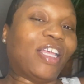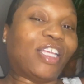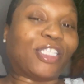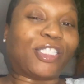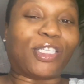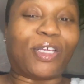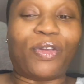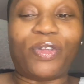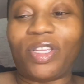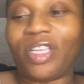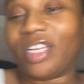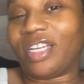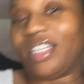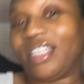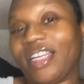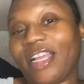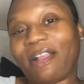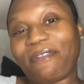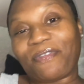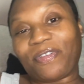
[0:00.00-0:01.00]
So, yeah,
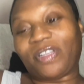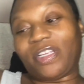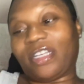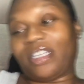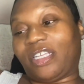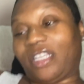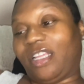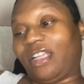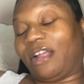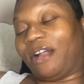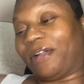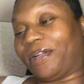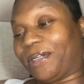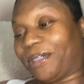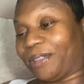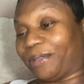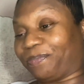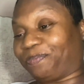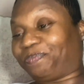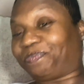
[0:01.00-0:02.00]
definitely
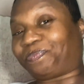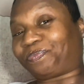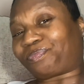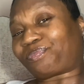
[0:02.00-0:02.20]
um,